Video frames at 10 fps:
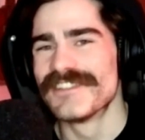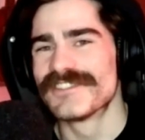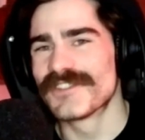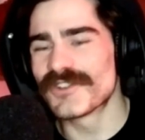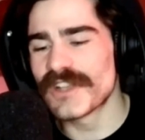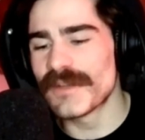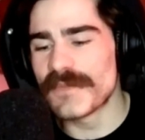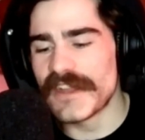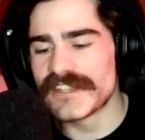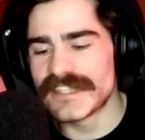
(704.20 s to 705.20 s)
Social
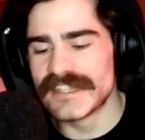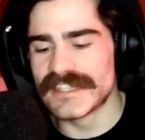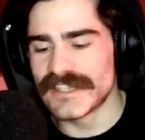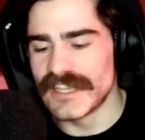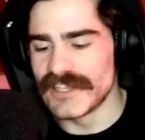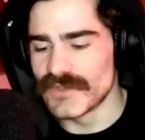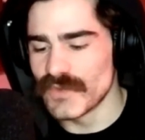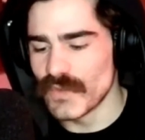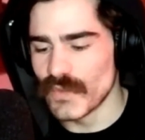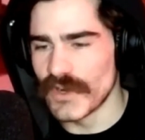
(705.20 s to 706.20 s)
comparison is
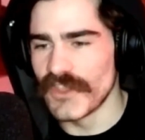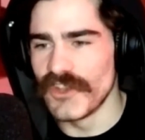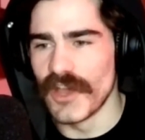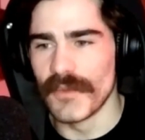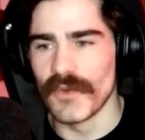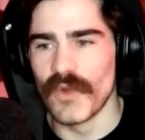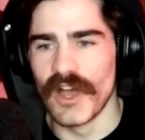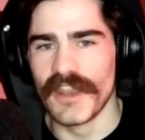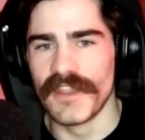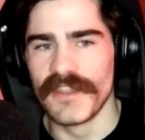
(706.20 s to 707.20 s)
one of the number
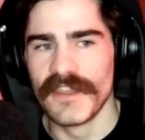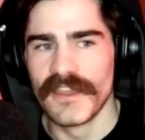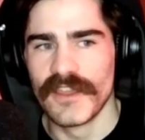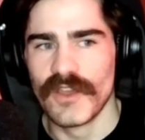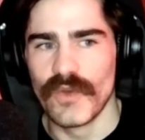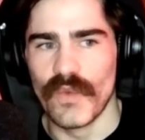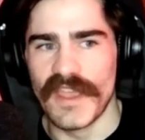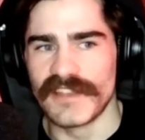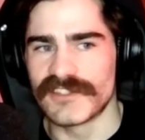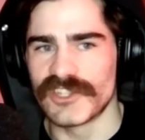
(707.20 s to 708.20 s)
one
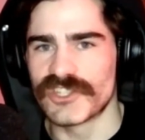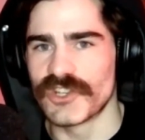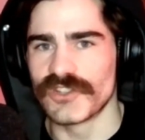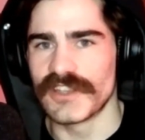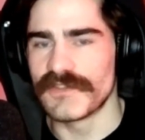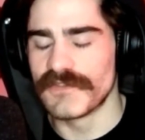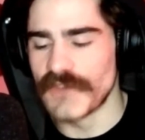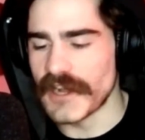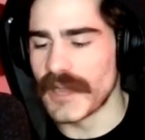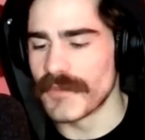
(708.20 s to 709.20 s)
ways to surely
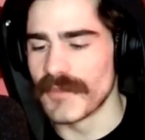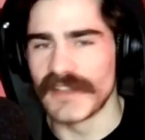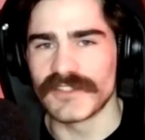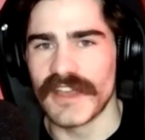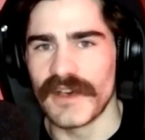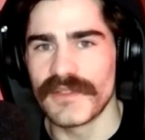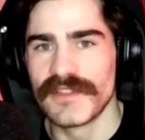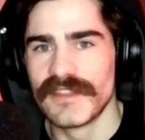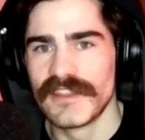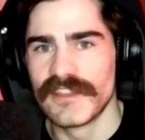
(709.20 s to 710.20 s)
fuck up your mental health.
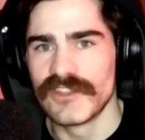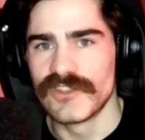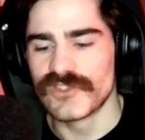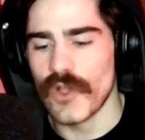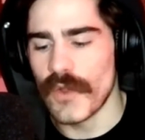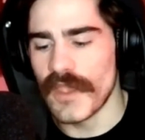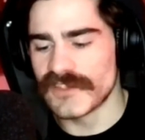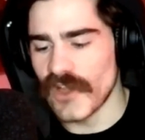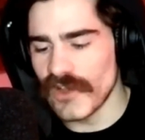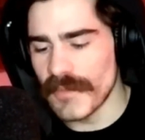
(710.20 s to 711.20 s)
So
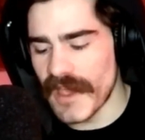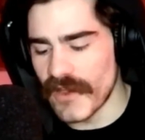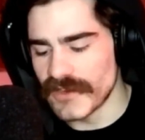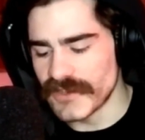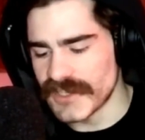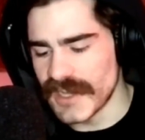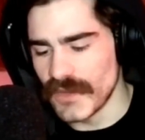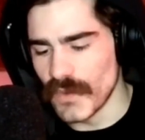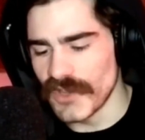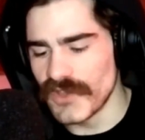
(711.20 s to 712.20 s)
it's all about
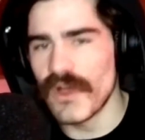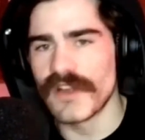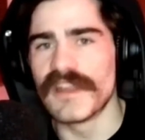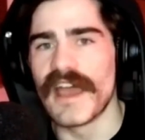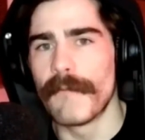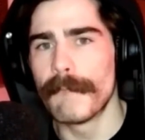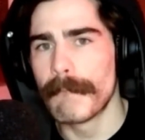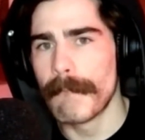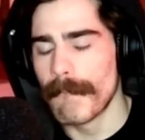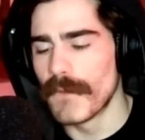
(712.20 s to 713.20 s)
understanding where you are now,
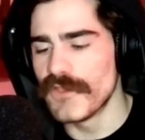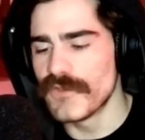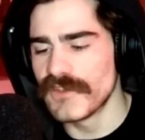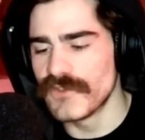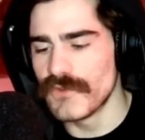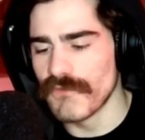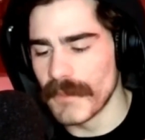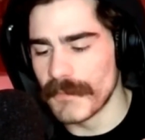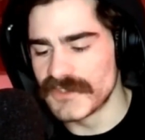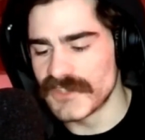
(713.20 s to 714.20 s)
what you can do from
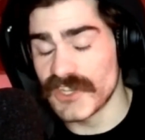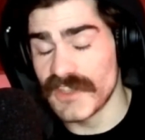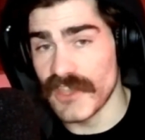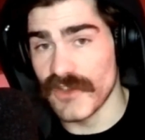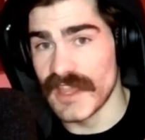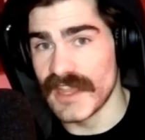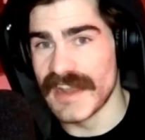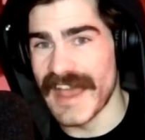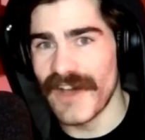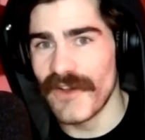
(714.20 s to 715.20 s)
the position that you're
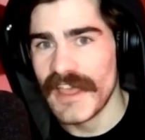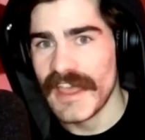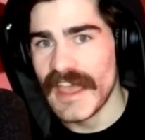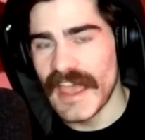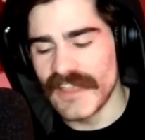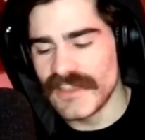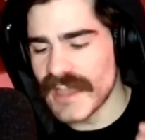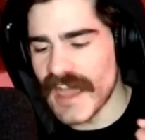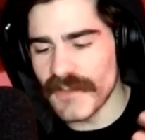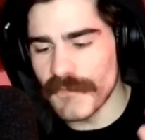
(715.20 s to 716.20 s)
in now, and you
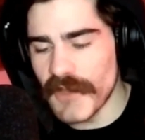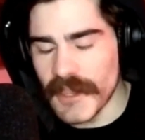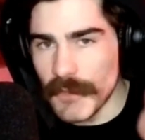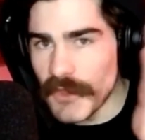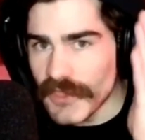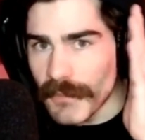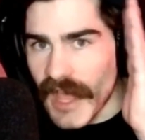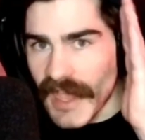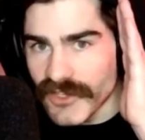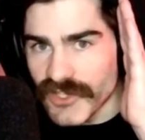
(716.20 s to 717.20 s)
gotta fucking put the
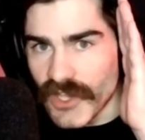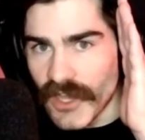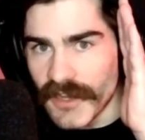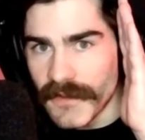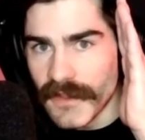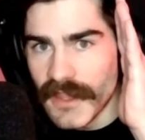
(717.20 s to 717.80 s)
blinders on.